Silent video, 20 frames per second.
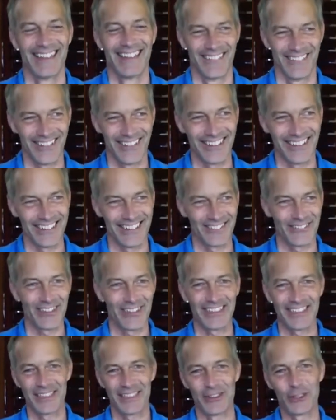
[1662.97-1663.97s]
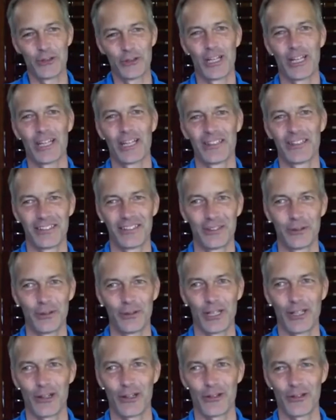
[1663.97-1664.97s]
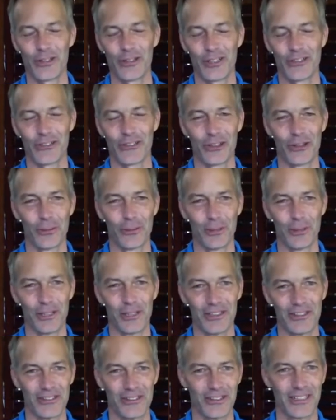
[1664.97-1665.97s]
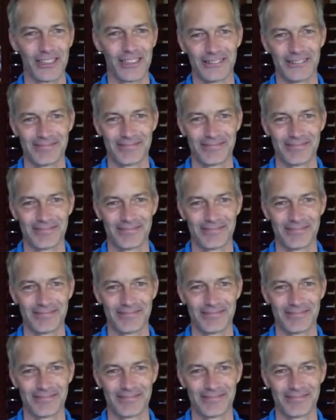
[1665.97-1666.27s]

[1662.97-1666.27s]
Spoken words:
Right. Well, you had other things on your mind, right?